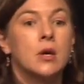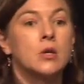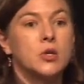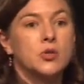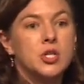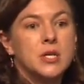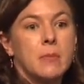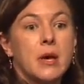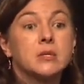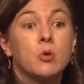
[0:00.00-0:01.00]
do
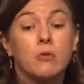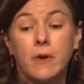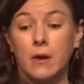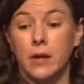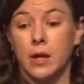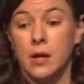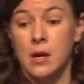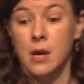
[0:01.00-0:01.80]
GCMS profiling.